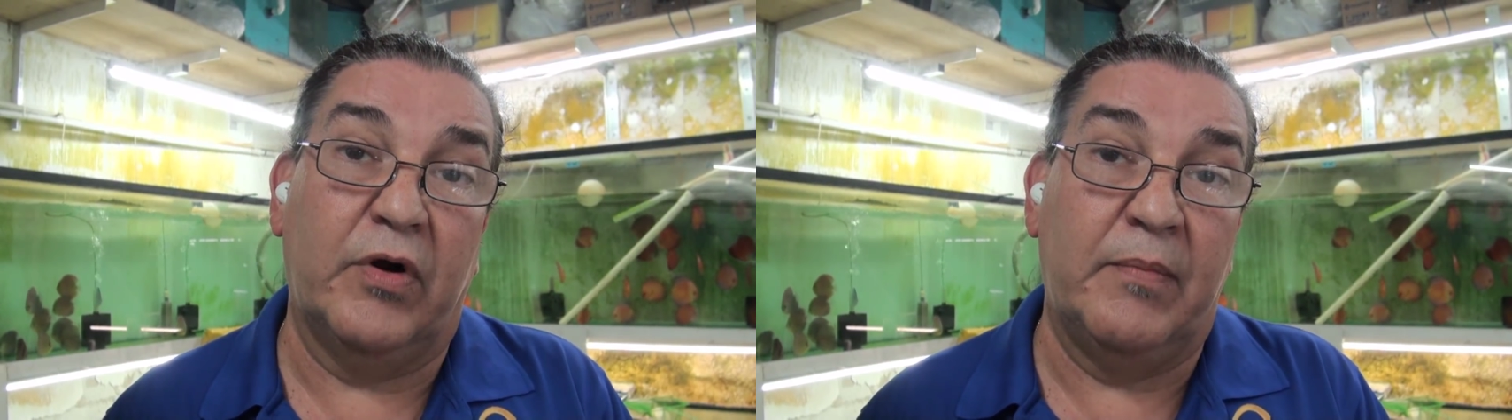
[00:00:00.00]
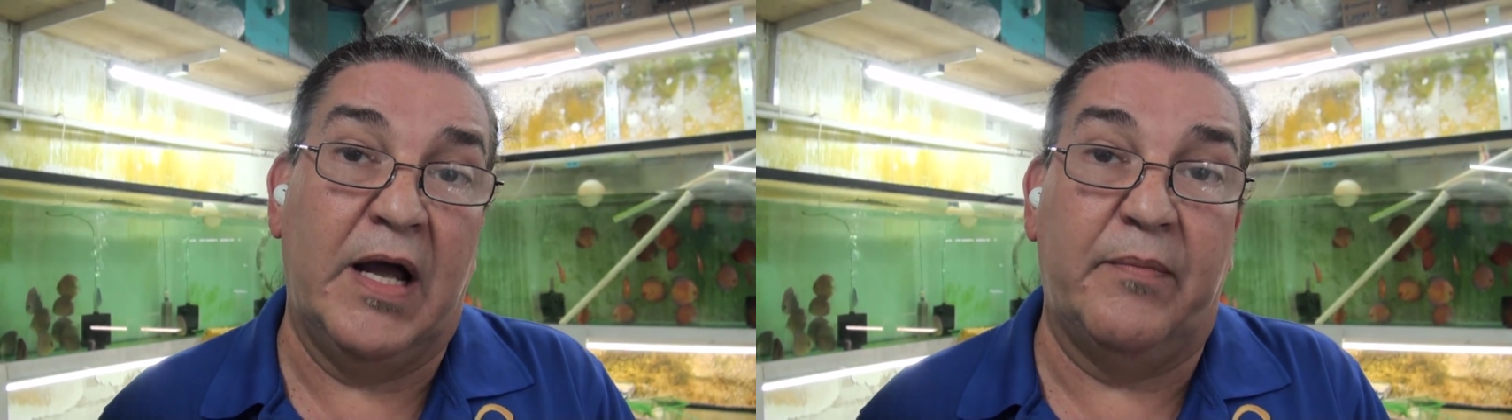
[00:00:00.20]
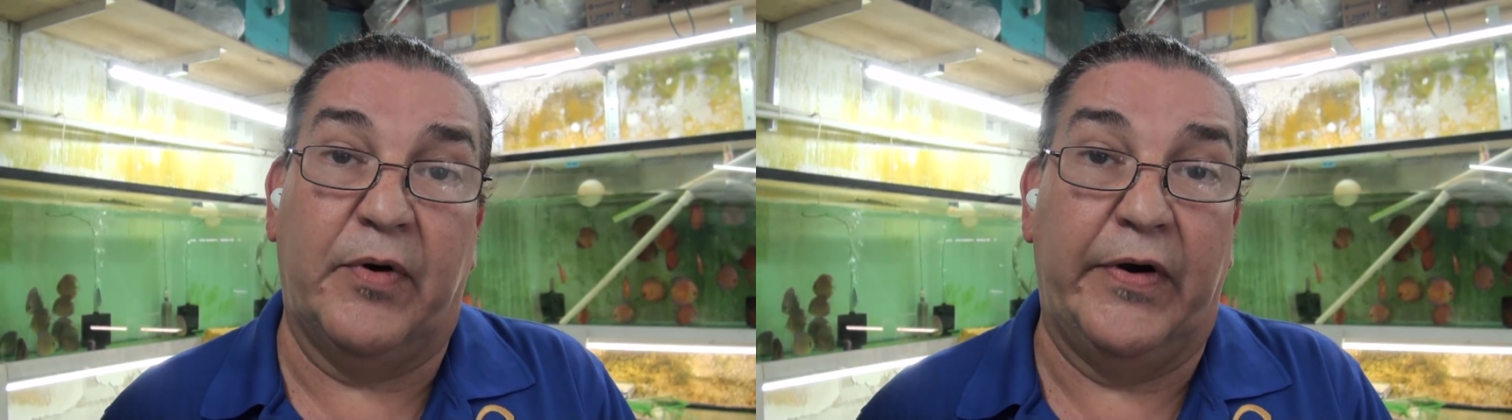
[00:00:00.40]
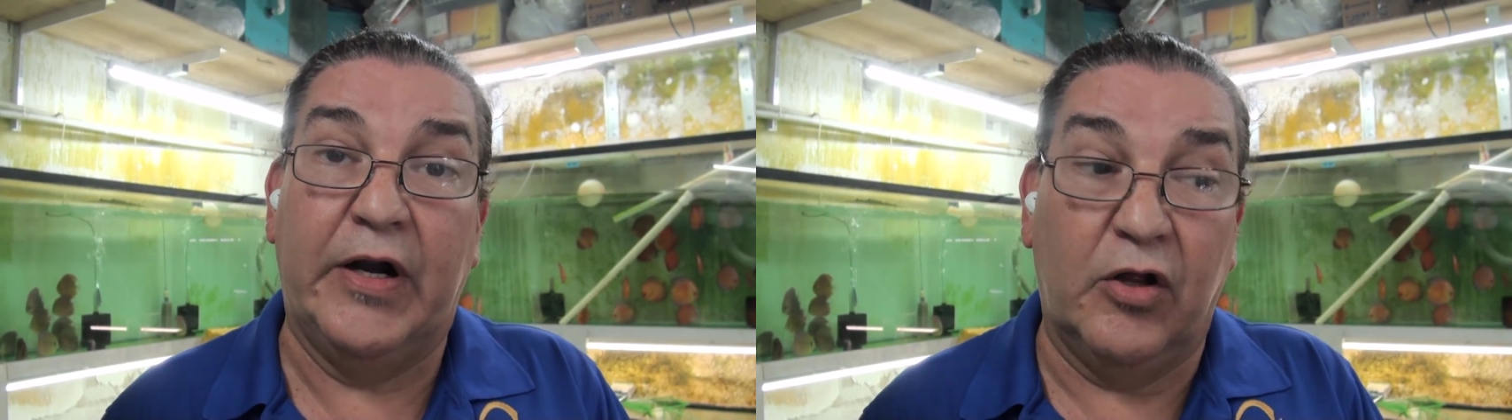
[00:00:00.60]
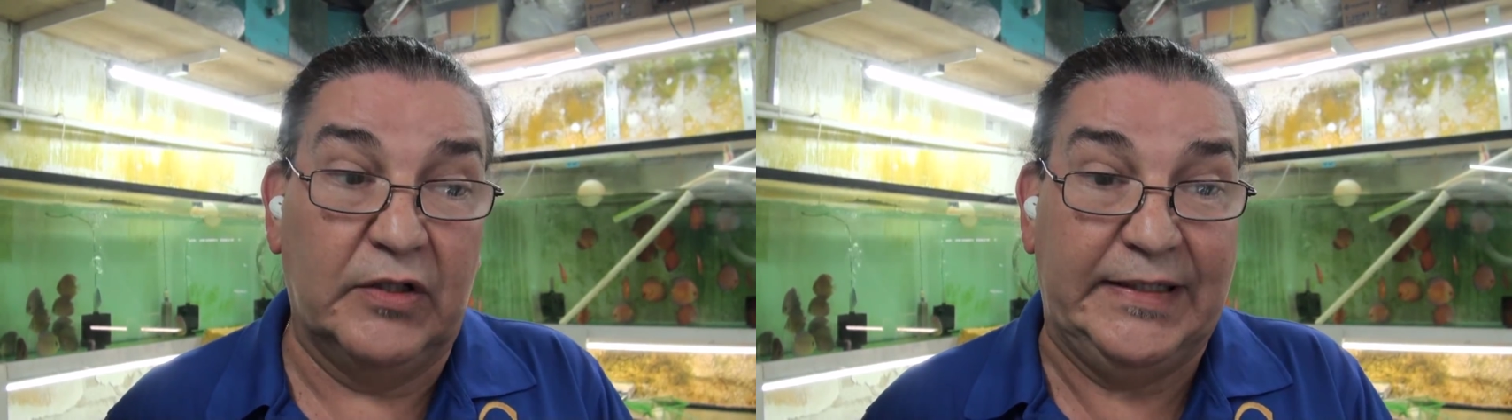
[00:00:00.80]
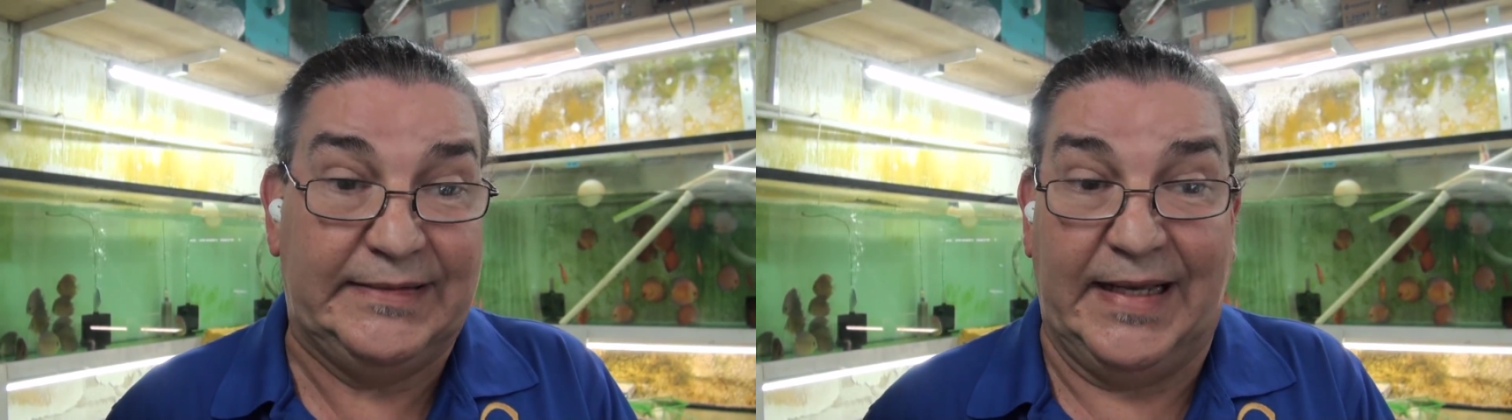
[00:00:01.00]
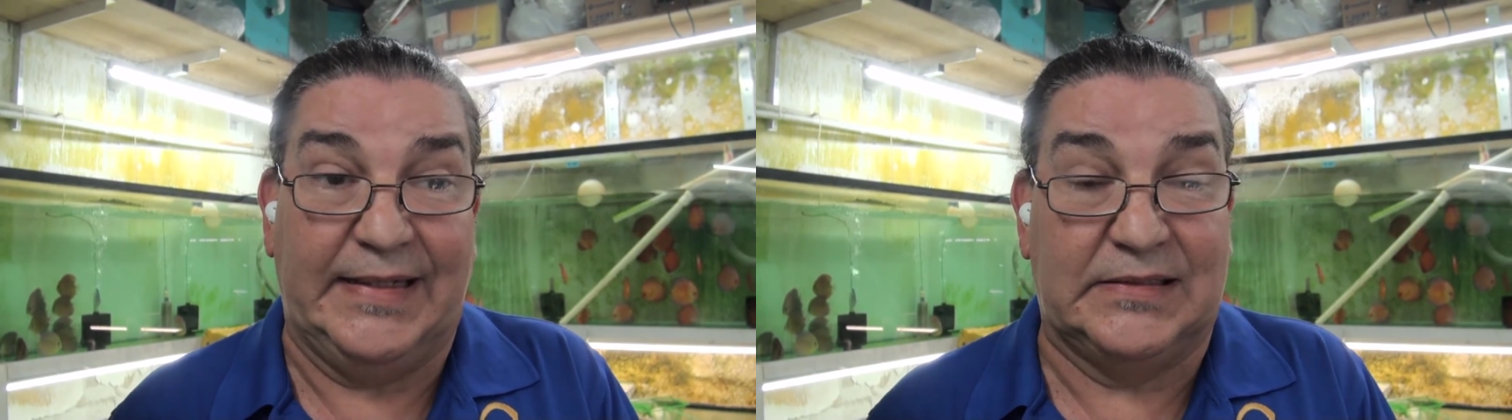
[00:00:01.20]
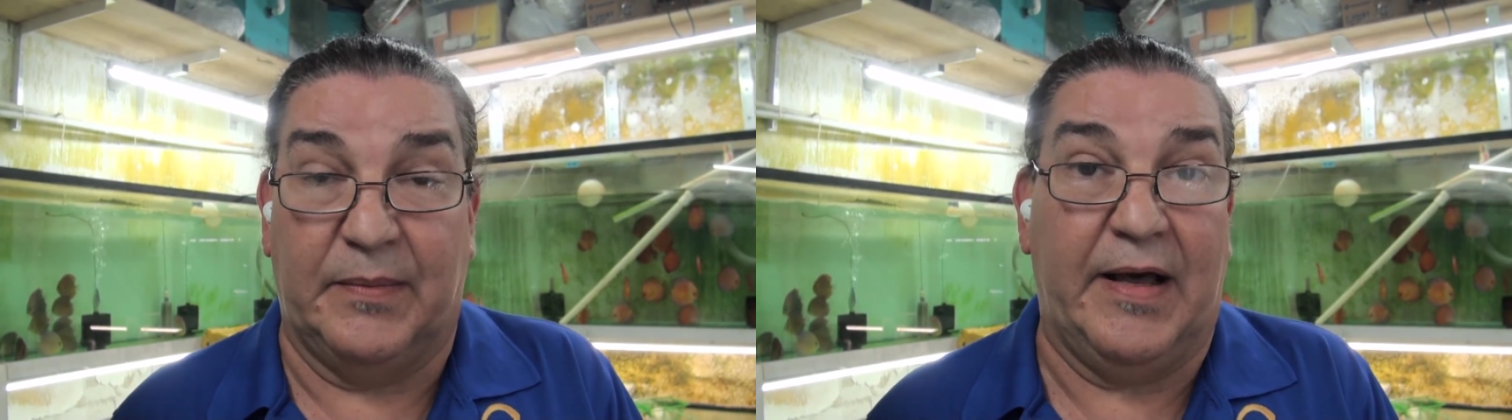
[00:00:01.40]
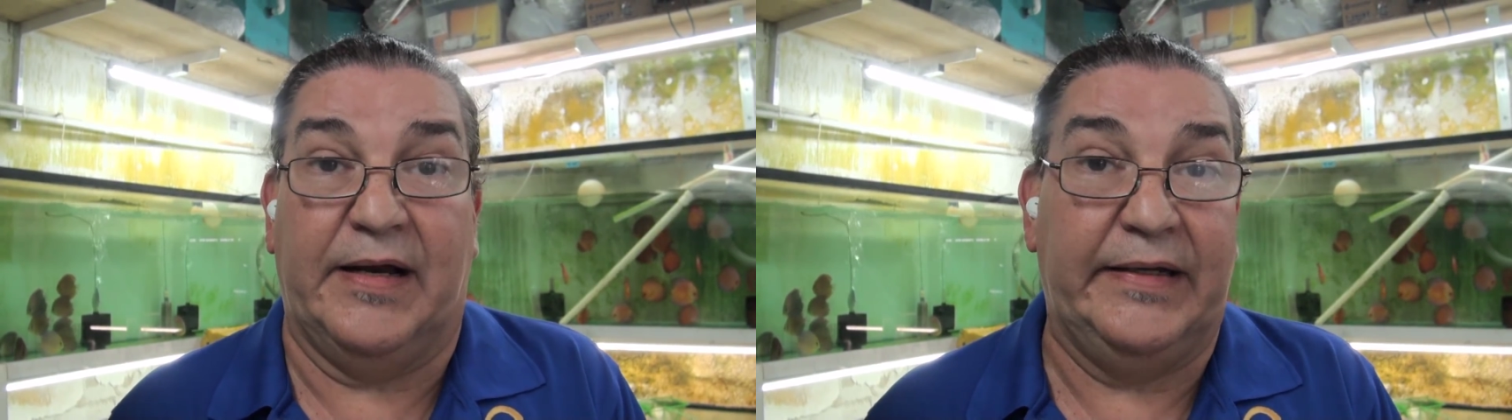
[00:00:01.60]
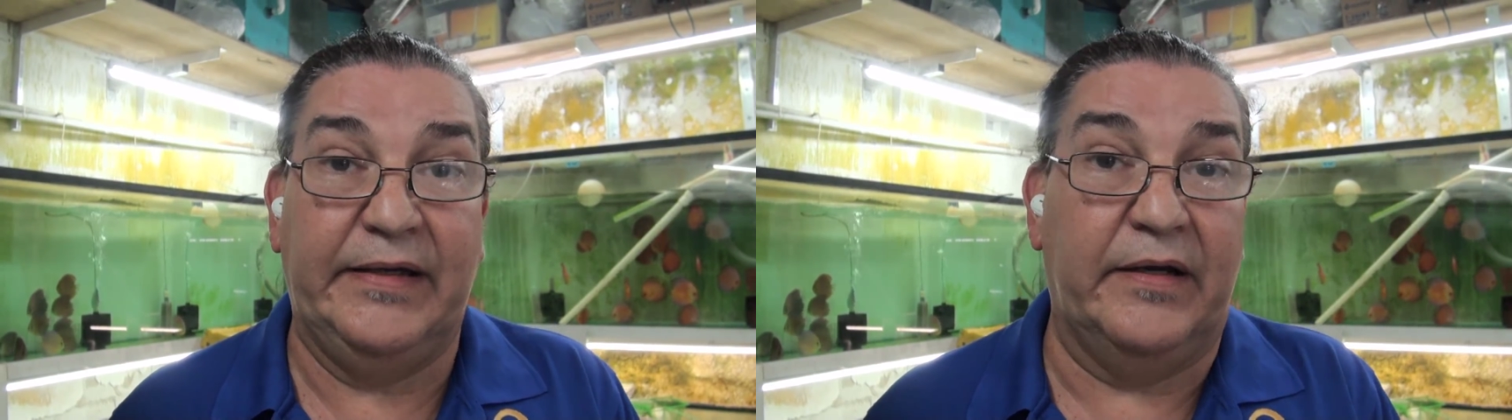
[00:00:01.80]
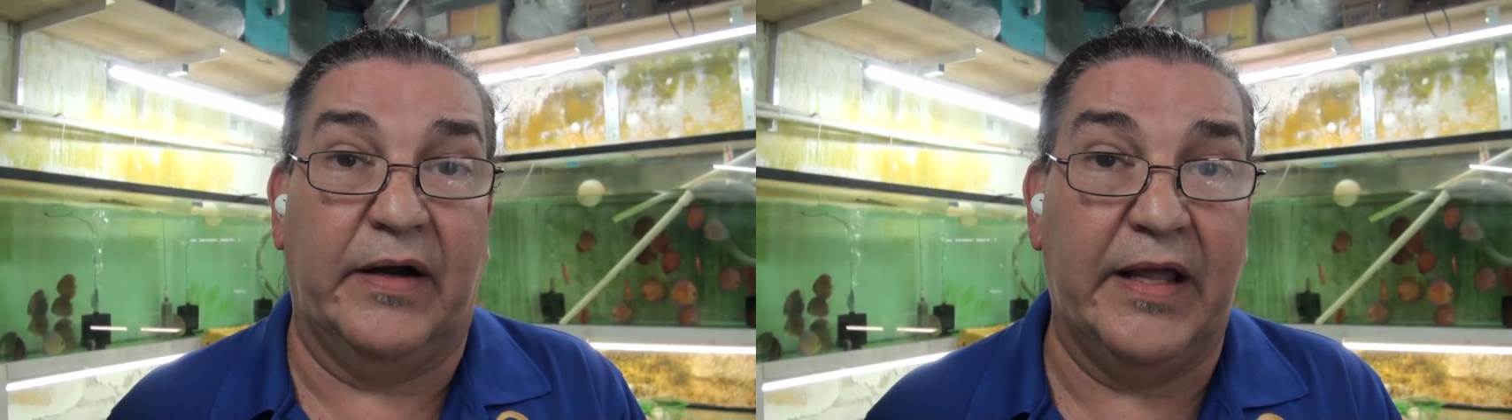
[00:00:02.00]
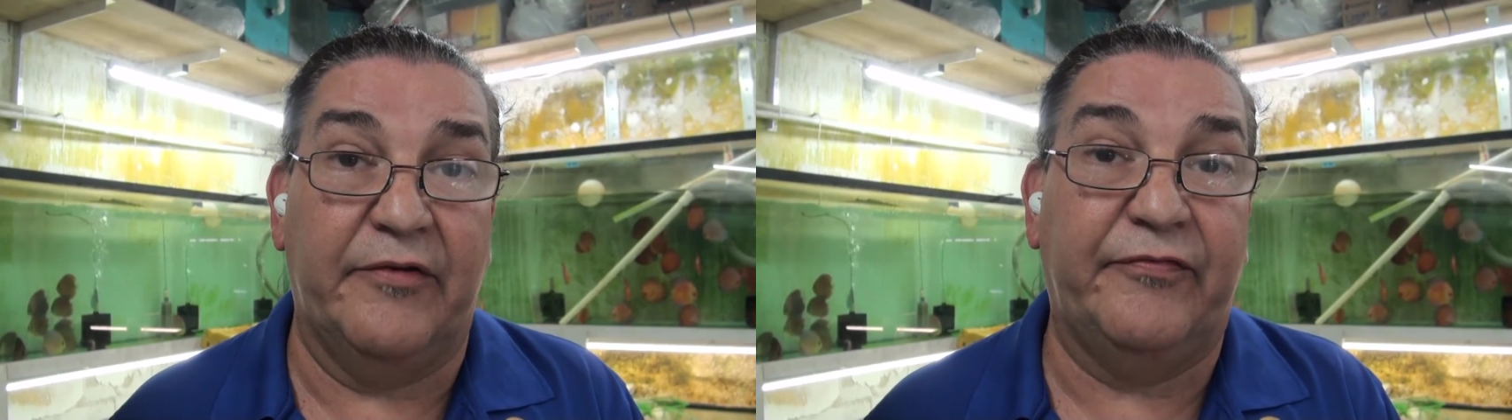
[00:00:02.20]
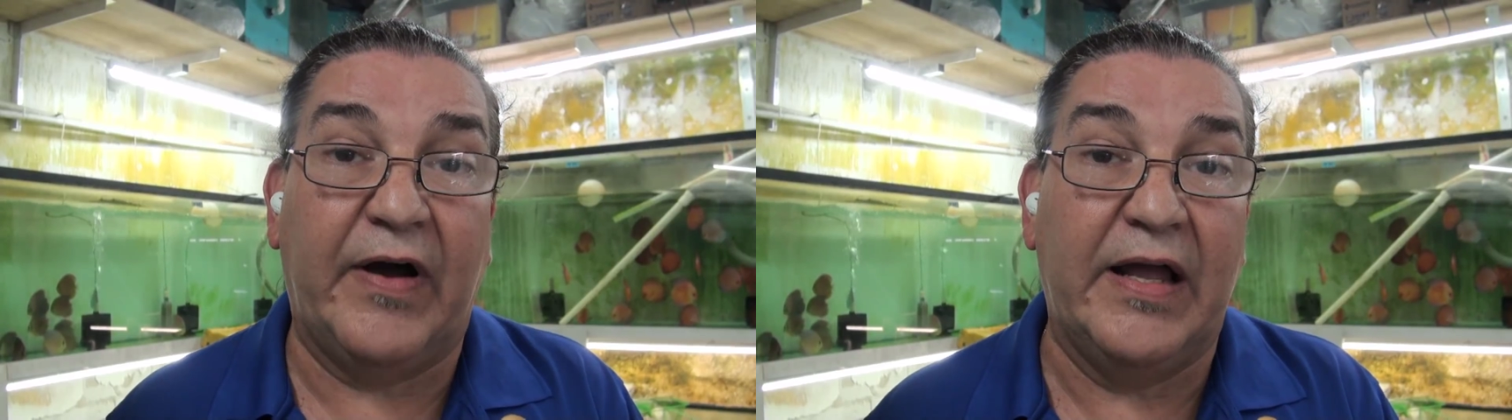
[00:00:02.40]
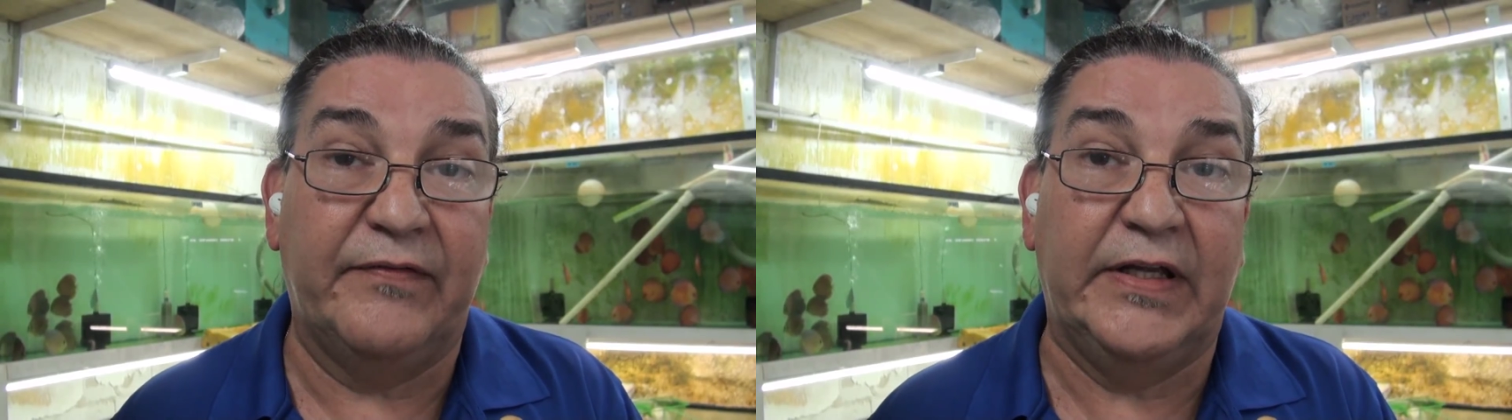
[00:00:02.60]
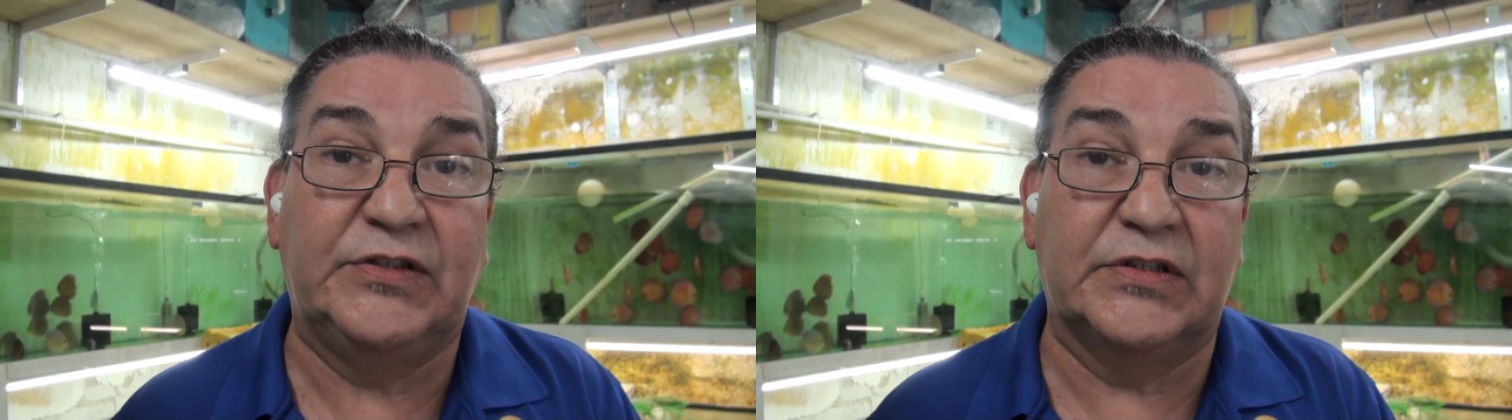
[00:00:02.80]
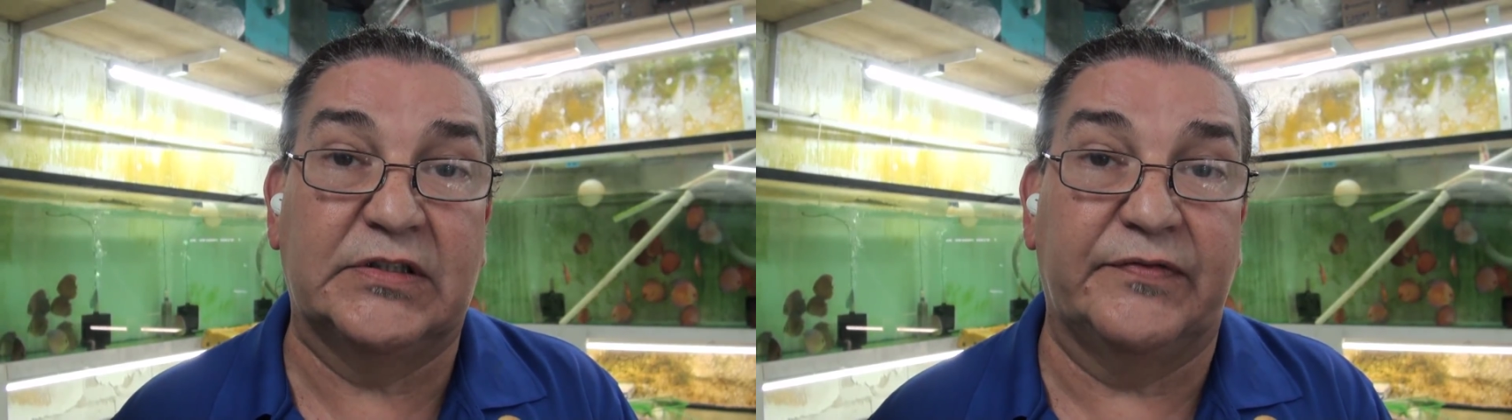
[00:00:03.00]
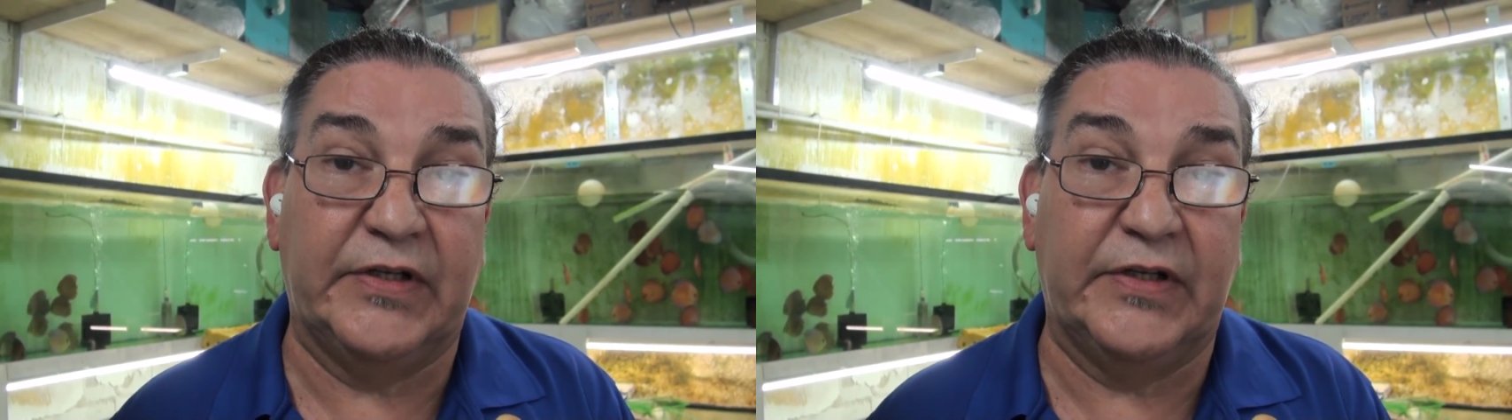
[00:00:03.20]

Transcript: Remember, it only takes about a year to hit 5 inches if